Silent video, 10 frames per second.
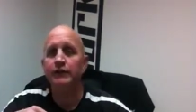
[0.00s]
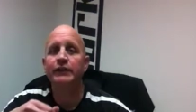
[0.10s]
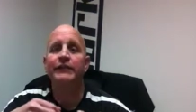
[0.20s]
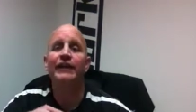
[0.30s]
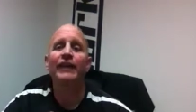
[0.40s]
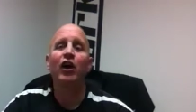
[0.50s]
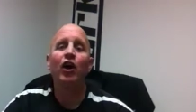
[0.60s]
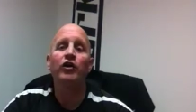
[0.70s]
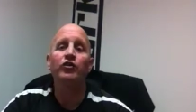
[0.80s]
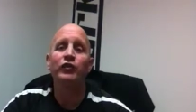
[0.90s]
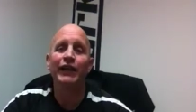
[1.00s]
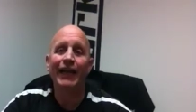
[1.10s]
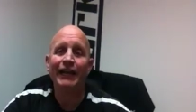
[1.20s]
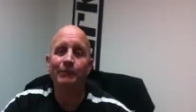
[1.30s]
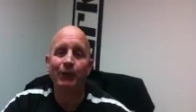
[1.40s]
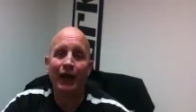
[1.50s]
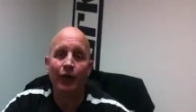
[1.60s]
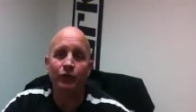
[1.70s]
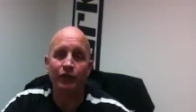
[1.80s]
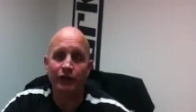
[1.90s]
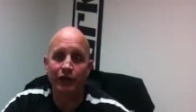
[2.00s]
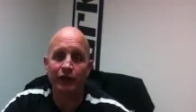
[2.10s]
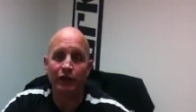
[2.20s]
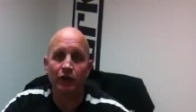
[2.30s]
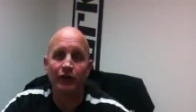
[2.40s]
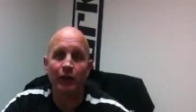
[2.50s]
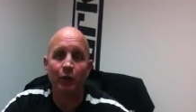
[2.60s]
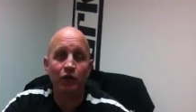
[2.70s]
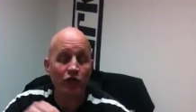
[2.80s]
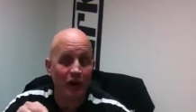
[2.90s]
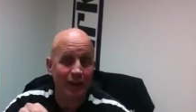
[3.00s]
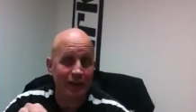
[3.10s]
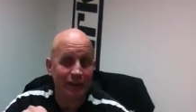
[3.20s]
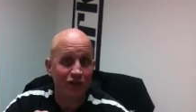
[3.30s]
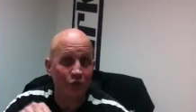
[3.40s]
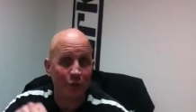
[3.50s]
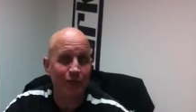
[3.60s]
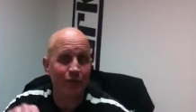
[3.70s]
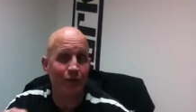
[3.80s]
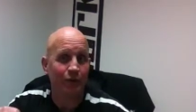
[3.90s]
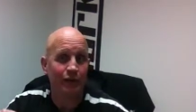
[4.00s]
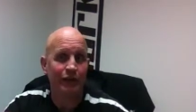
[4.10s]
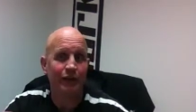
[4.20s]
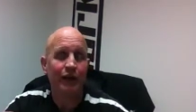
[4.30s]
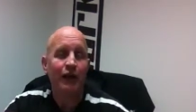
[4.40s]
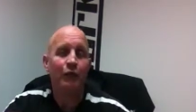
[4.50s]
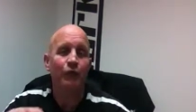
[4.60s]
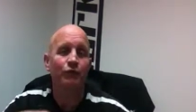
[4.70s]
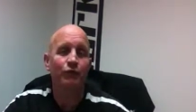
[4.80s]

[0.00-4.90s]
it's at 180 pounds a year. Okay, we're talking, it's 2015. We're